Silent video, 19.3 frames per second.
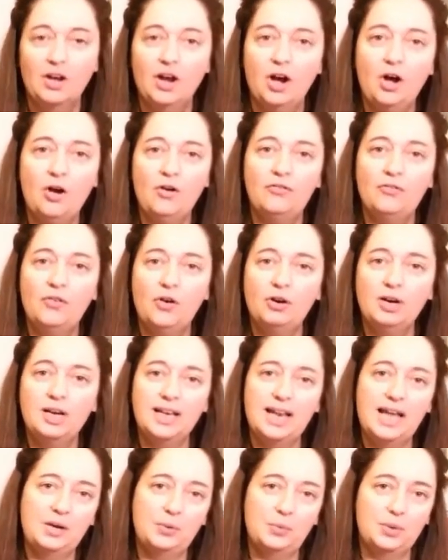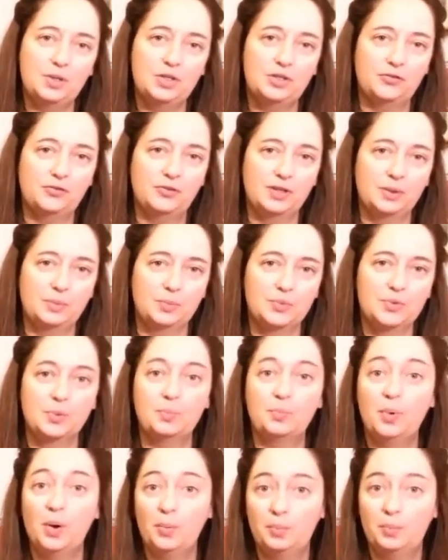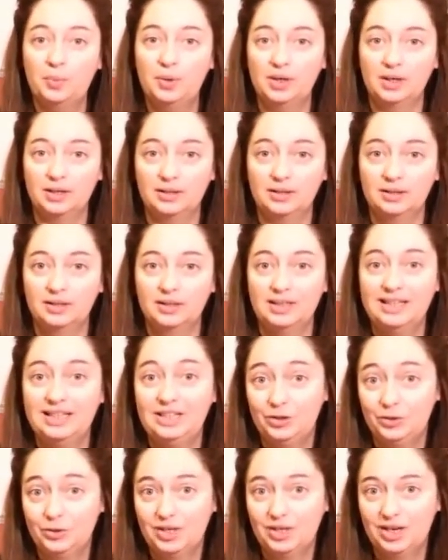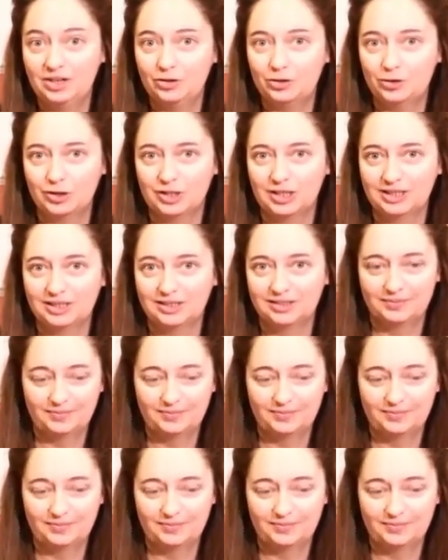Are foreign language films popular in your country?